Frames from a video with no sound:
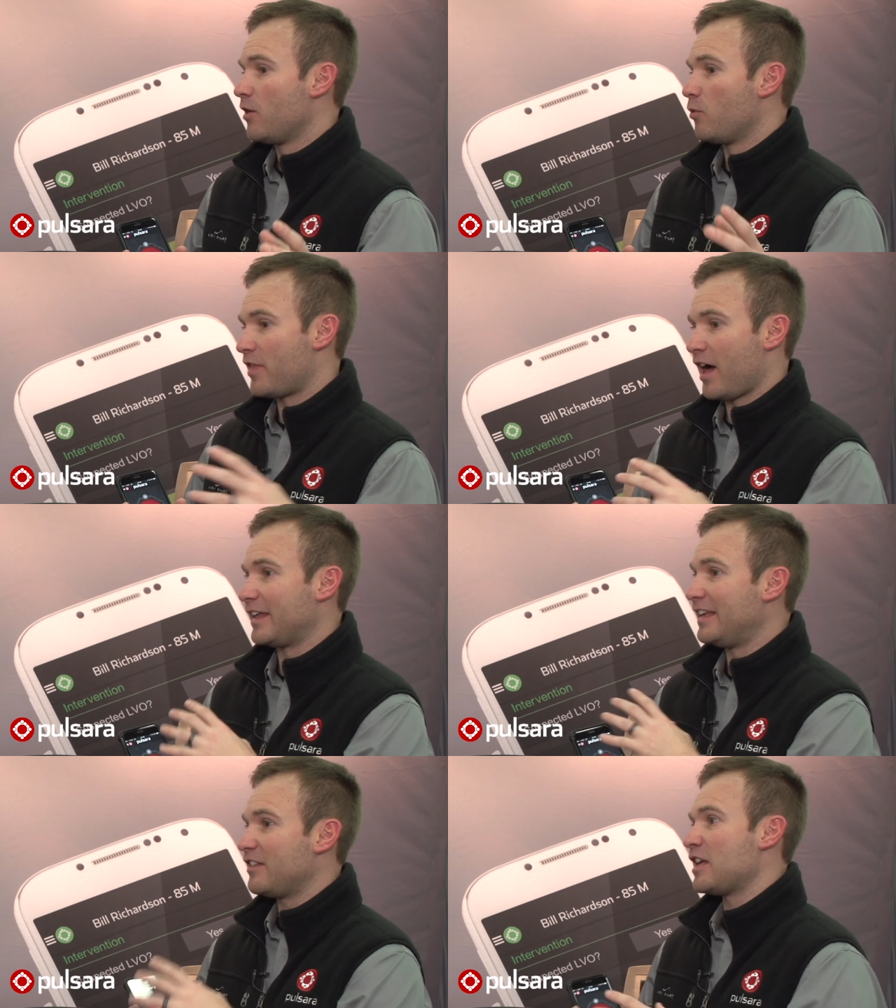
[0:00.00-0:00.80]
without
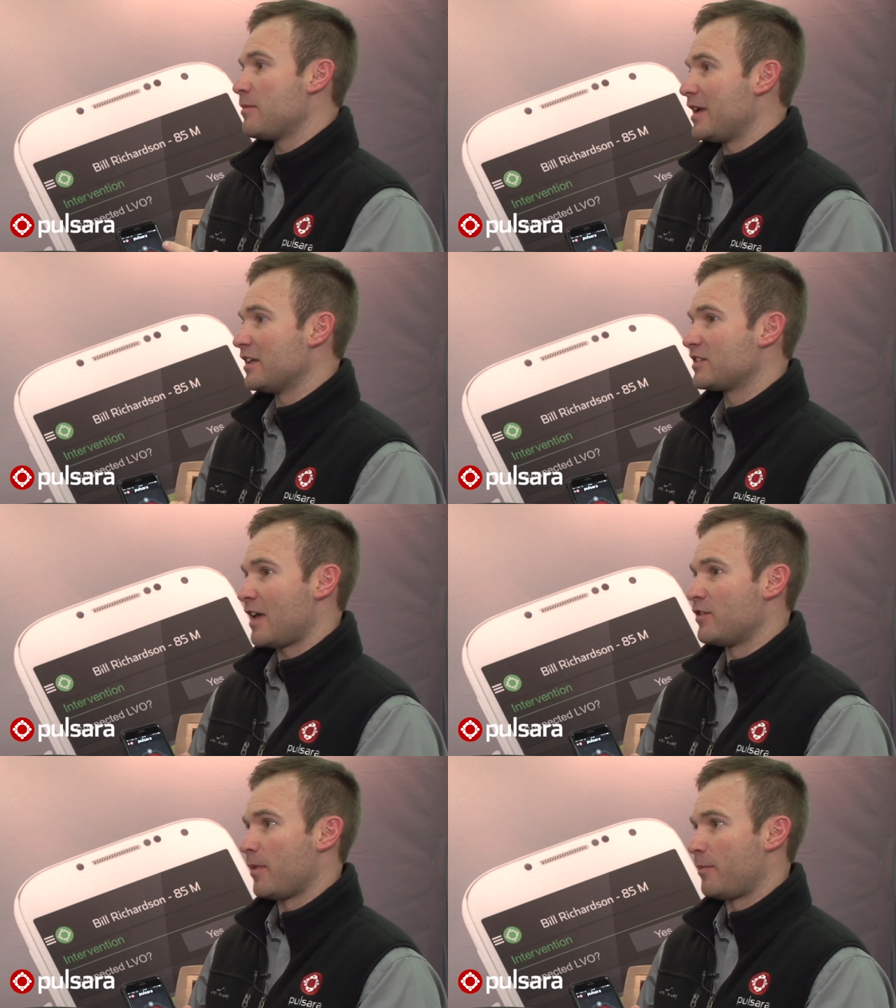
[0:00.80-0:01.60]
anything being
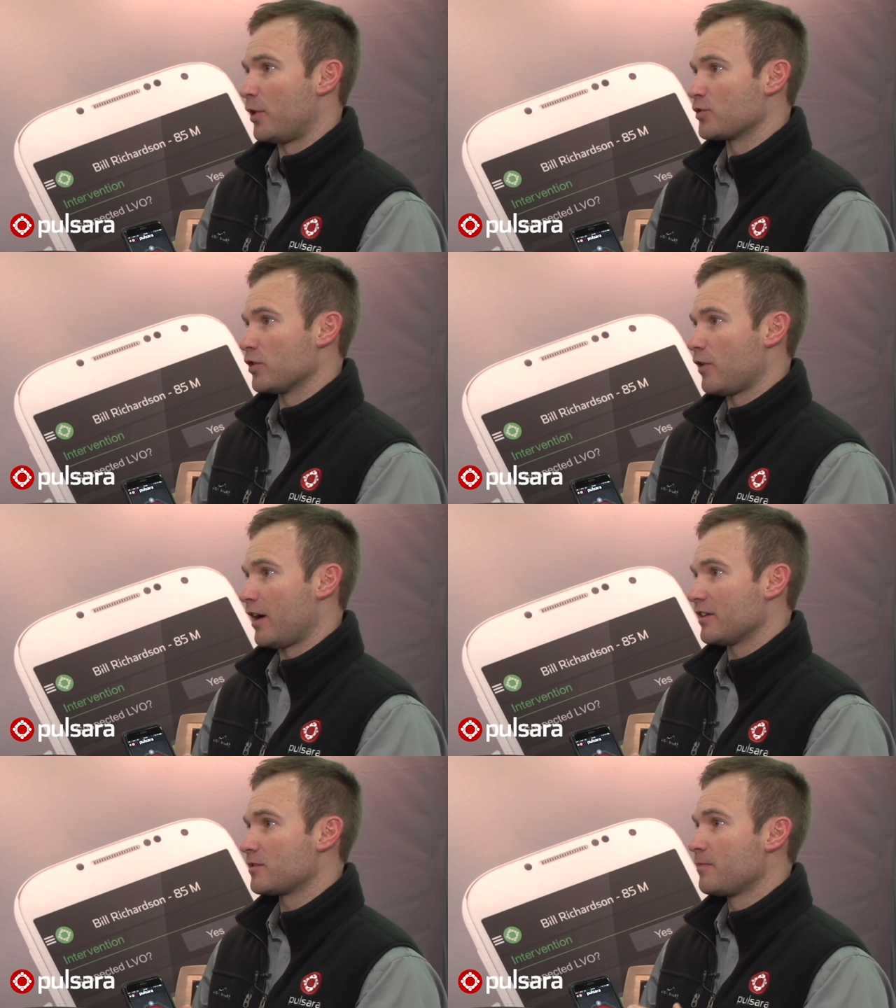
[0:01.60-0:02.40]
saved on my personal
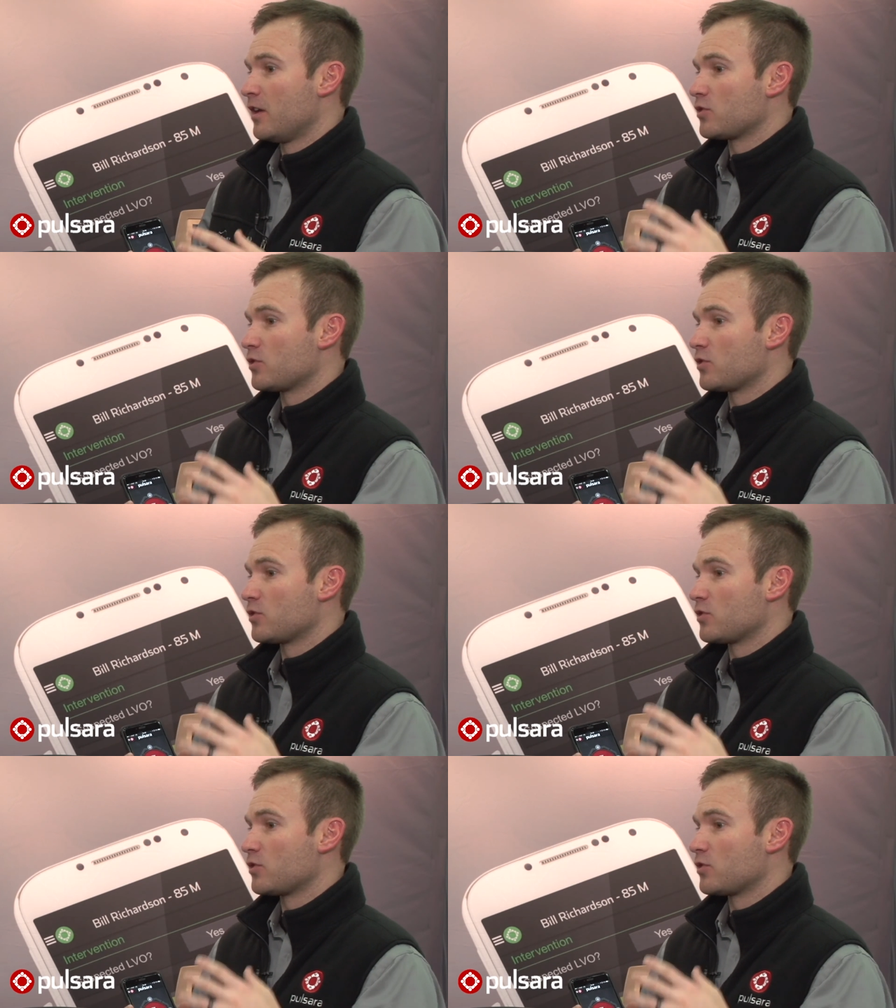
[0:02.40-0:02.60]
device.